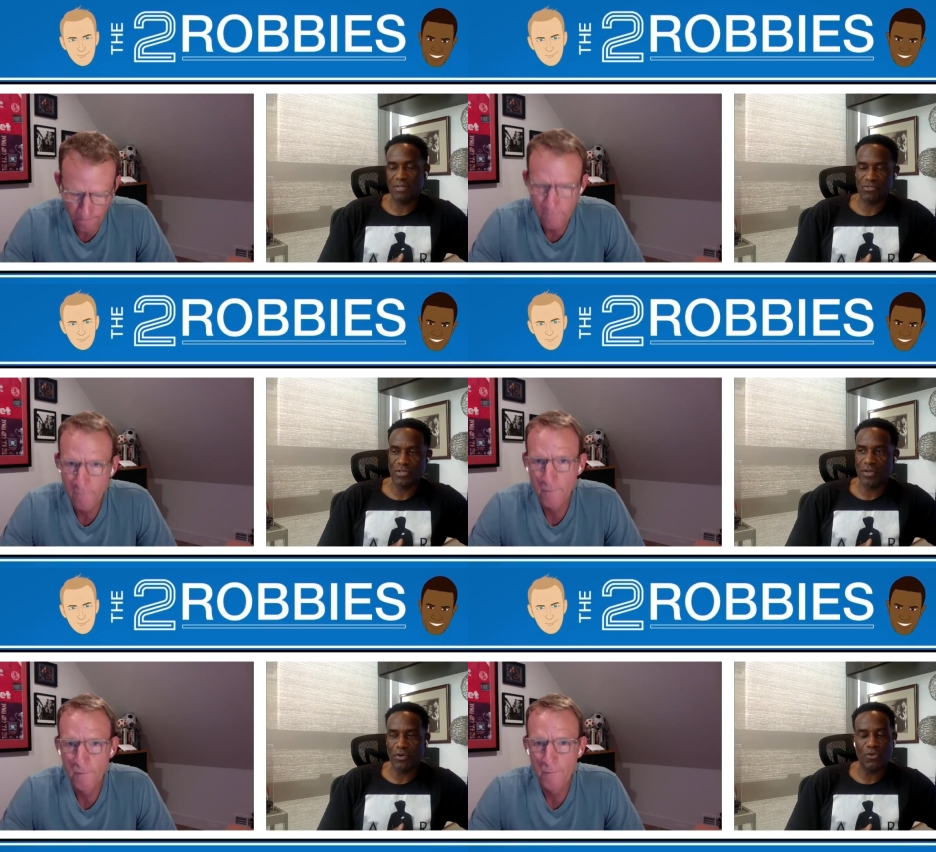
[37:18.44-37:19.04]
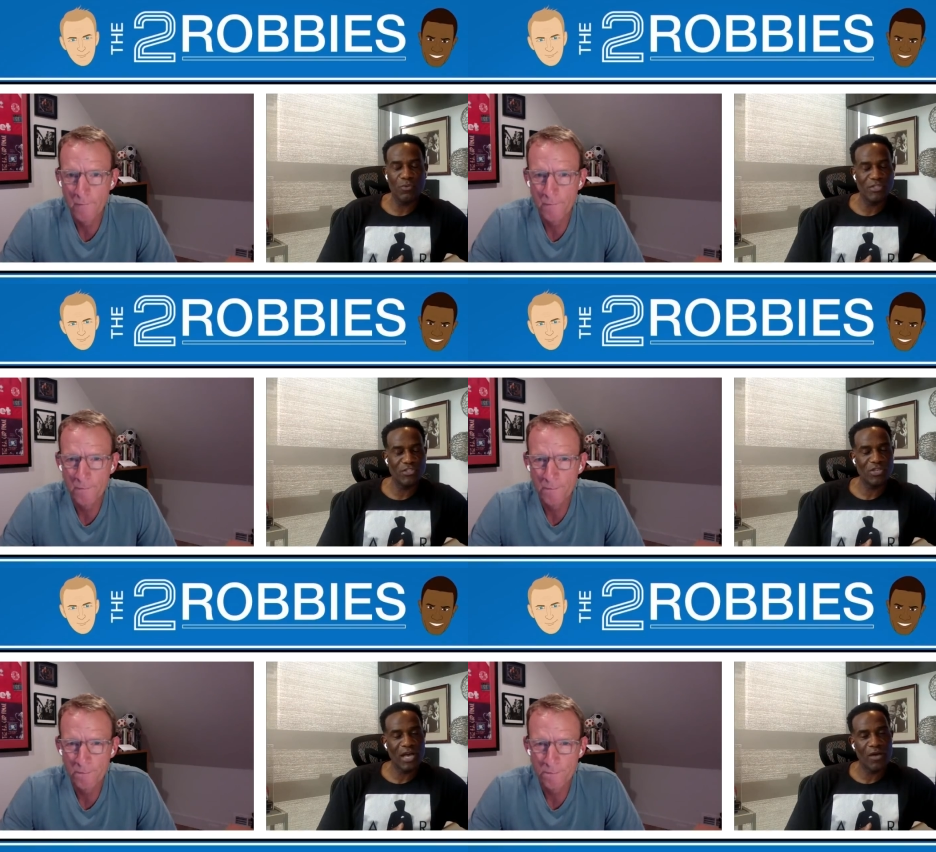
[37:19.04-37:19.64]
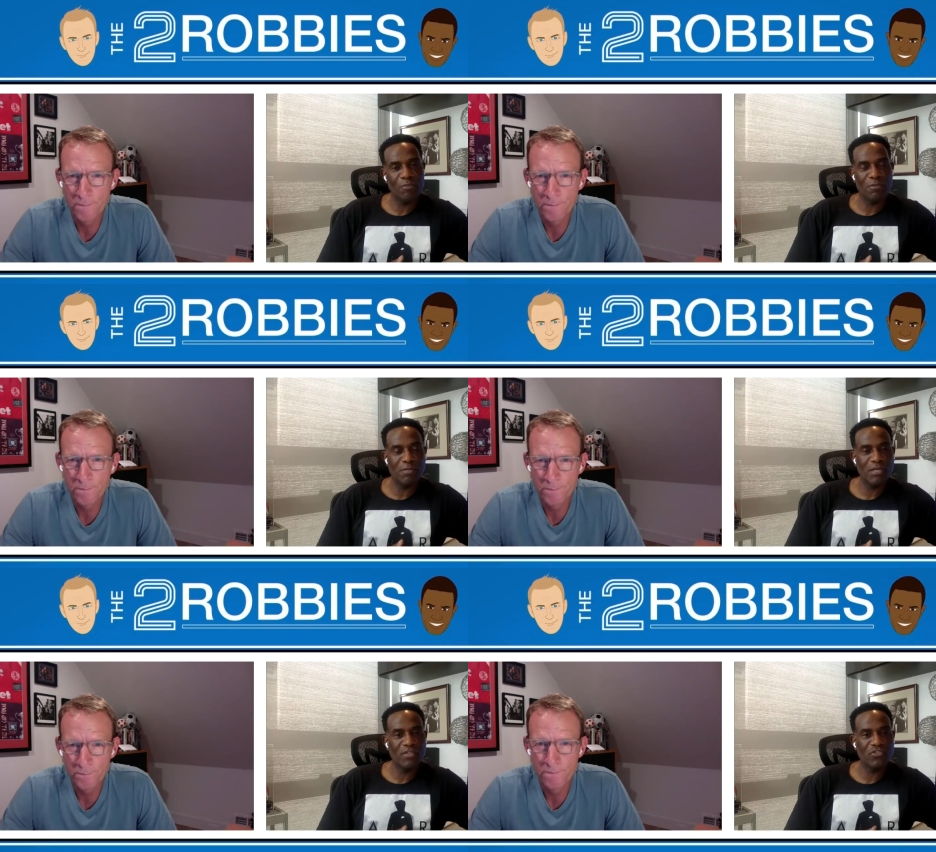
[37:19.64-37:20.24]
Speaker 1: Listen, they're not going to win the title, but it'd
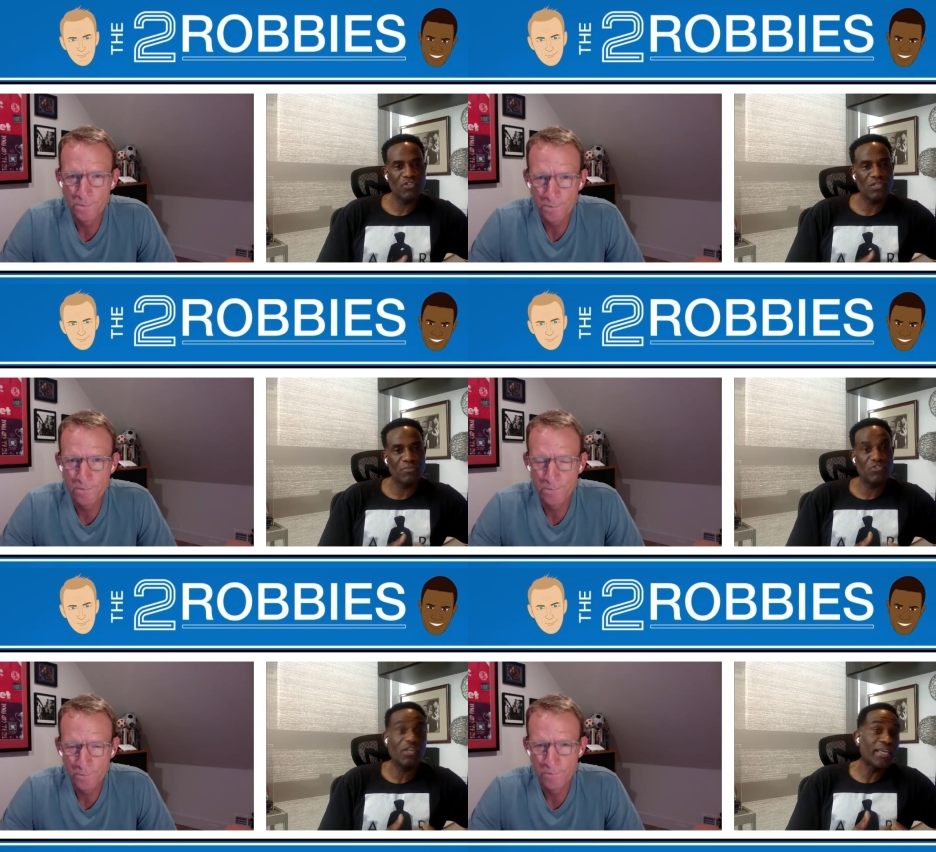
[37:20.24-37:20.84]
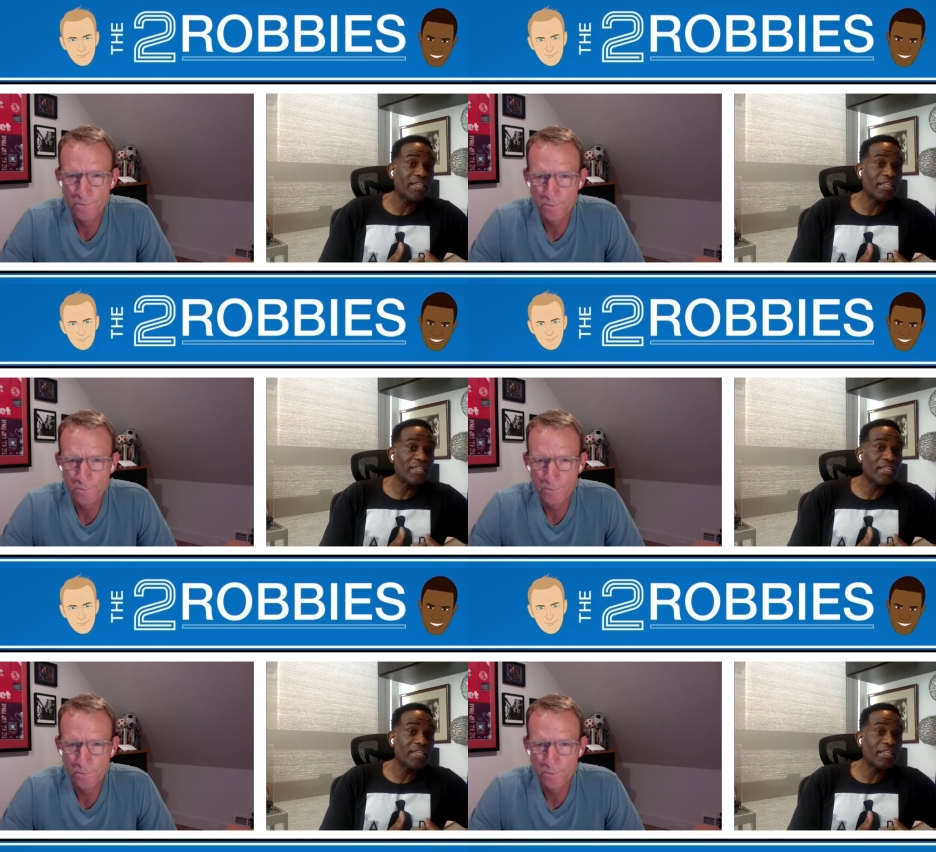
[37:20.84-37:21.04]
be nice to see them stay